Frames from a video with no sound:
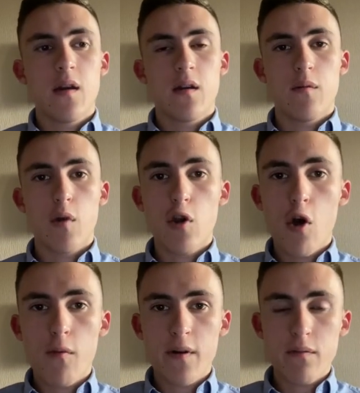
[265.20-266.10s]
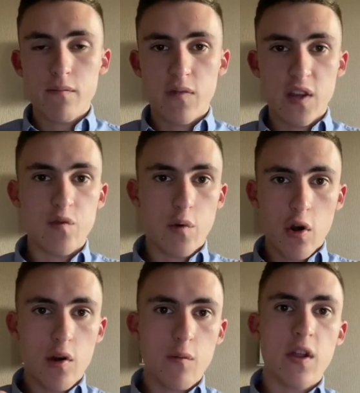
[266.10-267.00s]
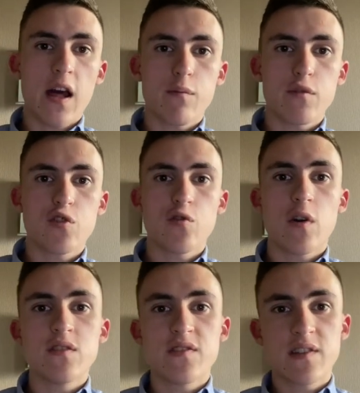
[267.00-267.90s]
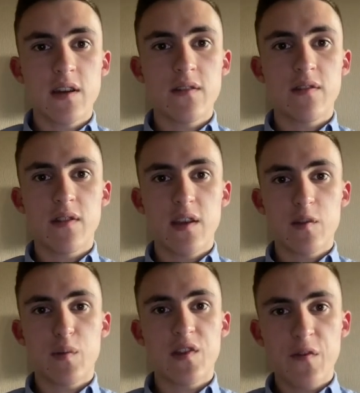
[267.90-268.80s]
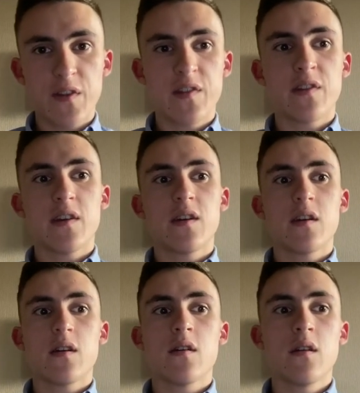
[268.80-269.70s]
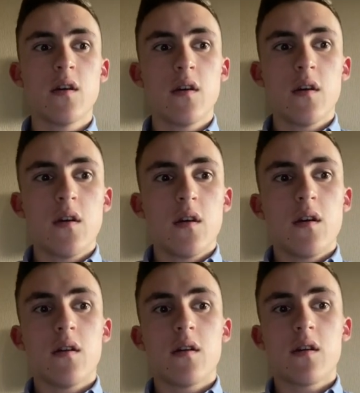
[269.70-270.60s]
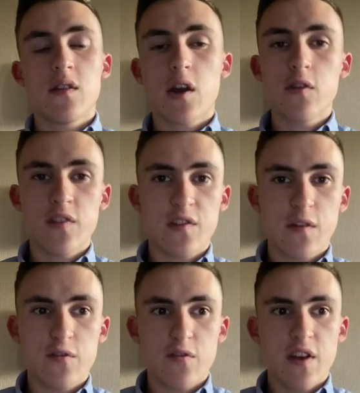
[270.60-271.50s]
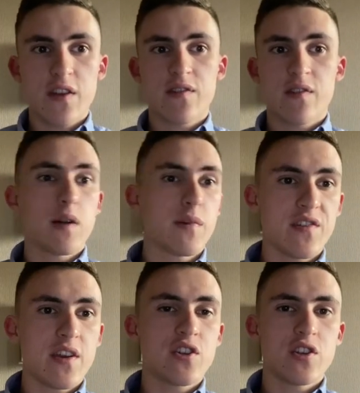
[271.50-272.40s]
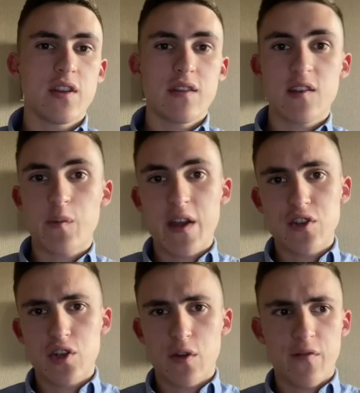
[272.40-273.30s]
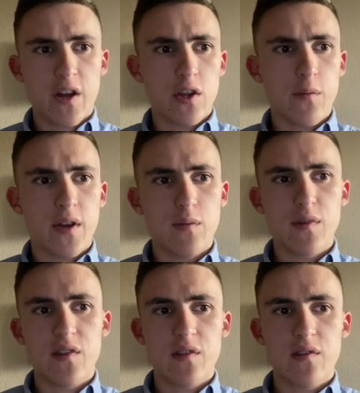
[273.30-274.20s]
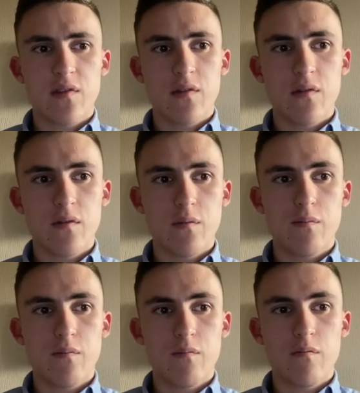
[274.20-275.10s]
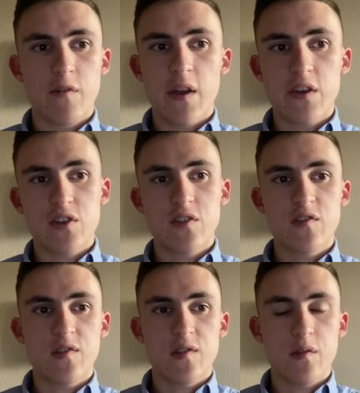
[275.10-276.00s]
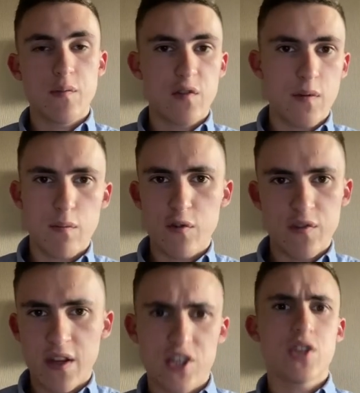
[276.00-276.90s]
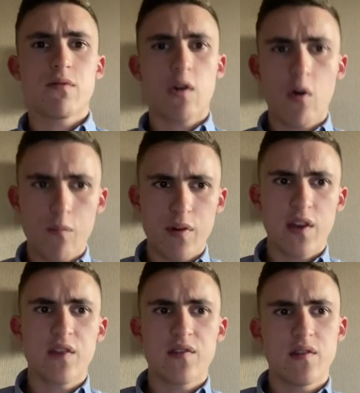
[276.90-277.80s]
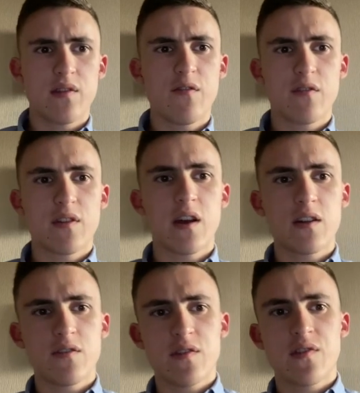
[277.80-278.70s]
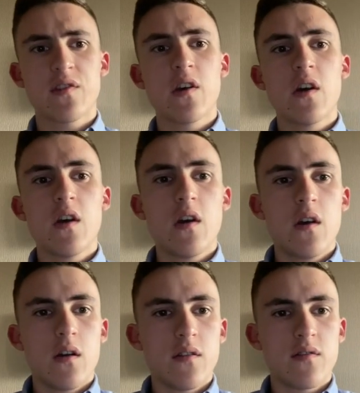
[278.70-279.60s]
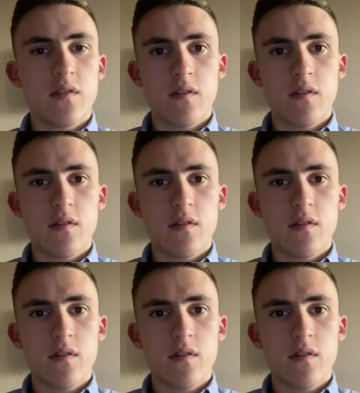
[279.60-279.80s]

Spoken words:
Moreover, this program will help me to understand the specificity in the context of today's globalization and expansion of economic and business relations between multinational companies in different countries. And